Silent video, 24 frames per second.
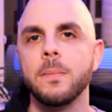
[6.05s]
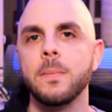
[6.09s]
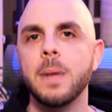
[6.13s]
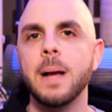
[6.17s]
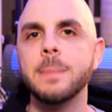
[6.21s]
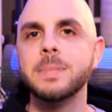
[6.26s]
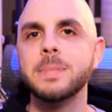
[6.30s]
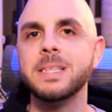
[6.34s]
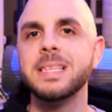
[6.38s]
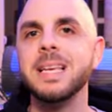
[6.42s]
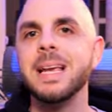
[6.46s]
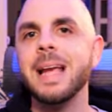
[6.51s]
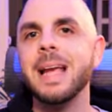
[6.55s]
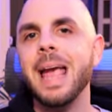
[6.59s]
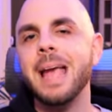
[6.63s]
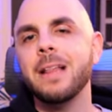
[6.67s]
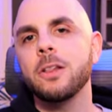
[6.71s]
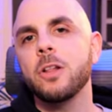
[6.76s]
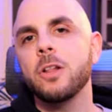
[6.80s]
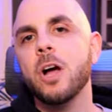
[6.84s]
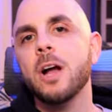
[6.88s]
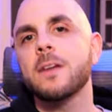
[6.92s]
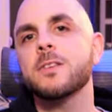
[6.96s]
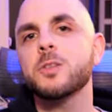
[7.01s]
I'm seeing a lot
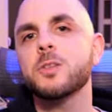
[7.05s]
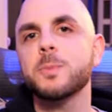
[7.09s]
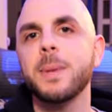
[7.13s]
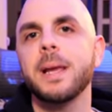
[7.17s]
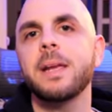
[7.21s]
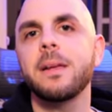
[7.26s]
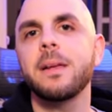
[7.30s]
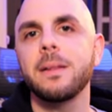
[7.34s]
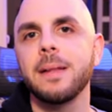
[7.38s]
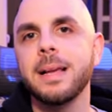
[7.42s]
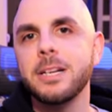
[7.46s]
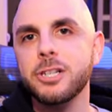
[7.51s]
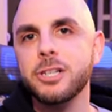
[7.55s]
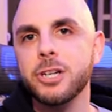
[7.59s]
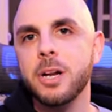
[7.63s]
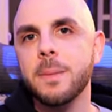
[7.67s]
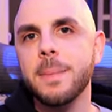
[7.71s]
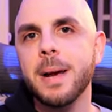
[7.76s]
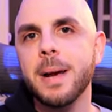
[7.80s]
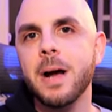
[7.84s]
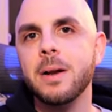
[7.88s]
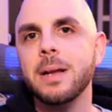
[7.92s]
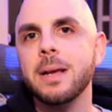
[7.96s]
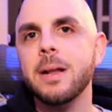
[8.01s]
of speculation about
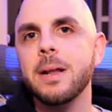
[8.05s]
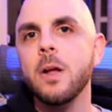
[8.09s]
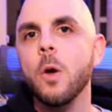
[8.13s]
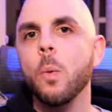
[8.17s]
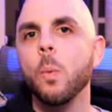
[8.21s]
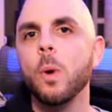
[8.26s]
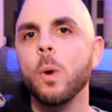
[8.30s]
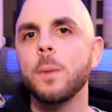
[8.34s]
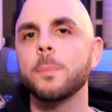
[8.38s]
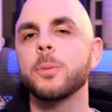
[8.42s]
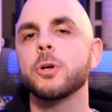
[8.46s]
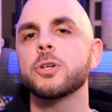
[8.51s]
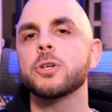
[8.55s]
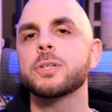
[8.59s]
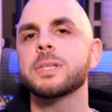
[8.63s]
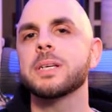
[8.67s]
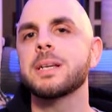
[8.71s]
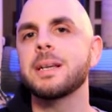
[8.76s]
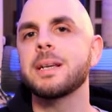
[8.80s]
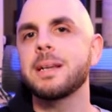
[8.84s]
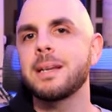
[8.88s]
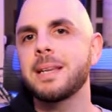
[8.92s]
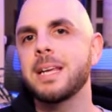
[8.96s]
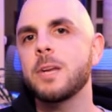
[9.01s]
it. One person
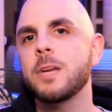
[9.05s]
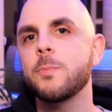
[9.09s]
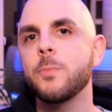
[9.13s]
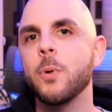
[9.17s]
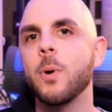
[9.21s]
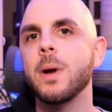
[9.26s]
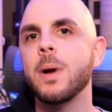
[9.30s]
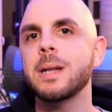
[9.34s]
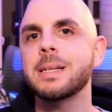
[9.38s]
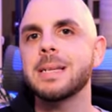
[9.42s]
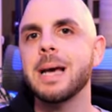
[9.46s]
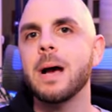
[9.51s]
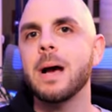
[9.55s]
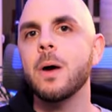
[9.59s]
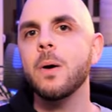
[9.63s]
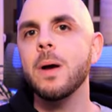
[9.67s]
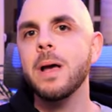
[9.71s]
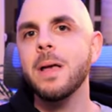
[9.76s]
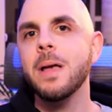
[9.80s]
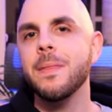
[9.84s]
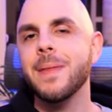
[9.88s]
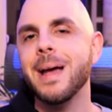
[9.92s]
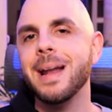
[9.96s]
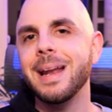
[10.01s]
did point out
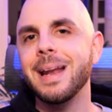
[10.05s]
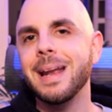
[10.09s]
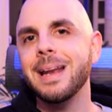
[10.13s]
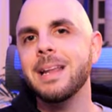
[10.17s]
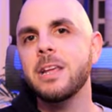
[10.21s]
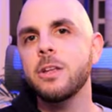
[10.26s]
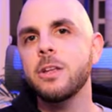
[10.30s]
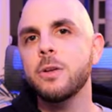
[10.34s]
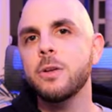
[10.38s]
that in it, you